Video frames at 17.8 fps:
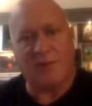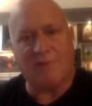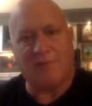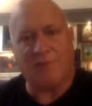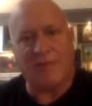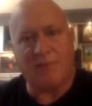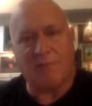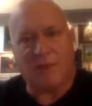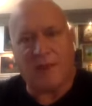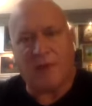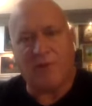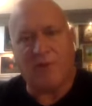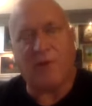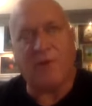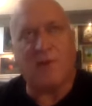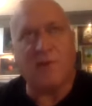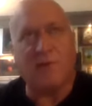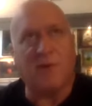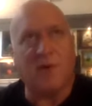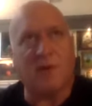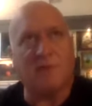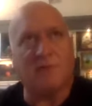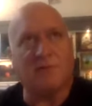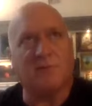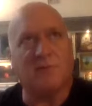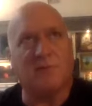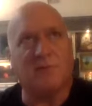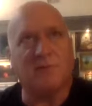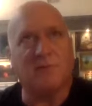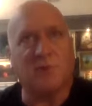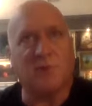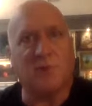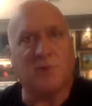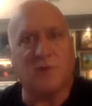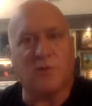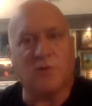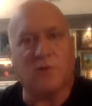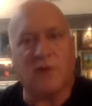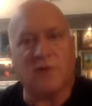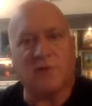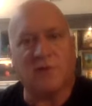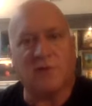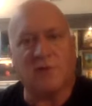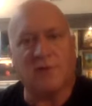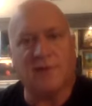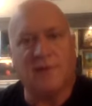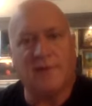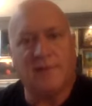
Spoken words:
having that background that you have is pretty cool, actually.